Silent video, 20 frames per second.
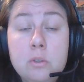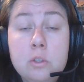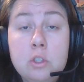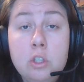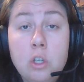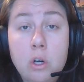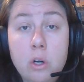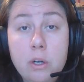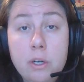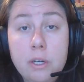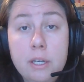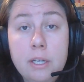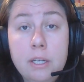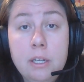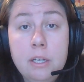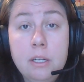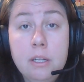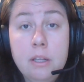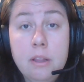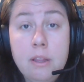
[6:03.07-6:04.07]

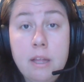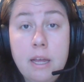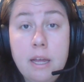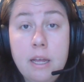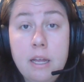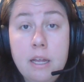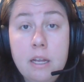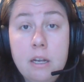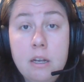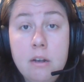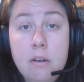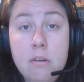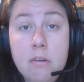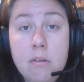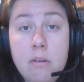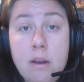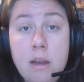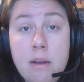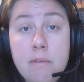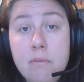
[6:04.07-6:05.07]
jargon that
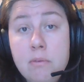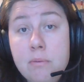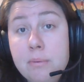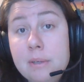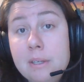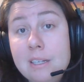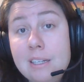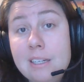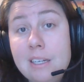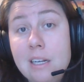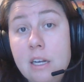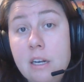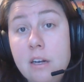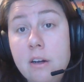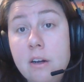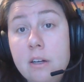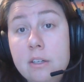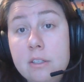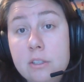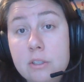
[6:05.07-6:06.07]
everyone can kind
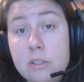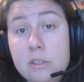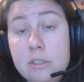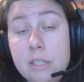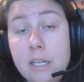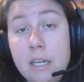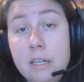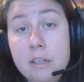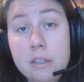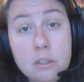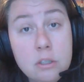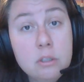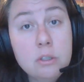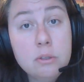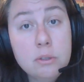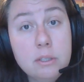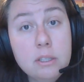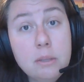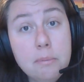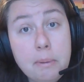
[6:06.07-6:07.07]
of understand,
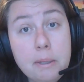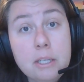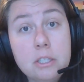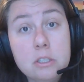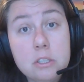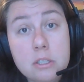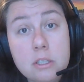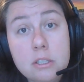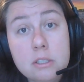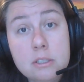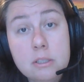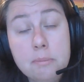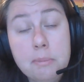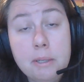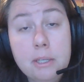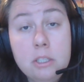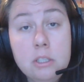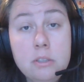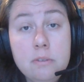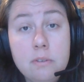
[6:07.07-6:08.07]
including the patient, because the
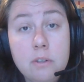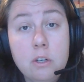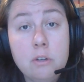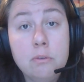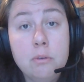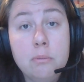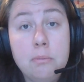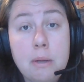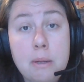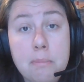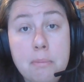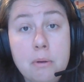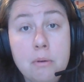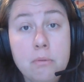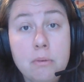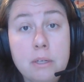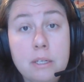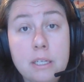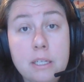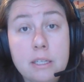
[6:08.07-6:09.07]
patient very well might be
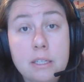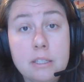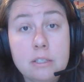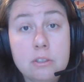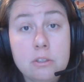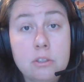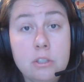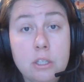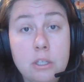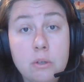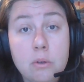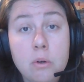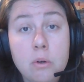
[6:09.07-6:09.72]
reading this too.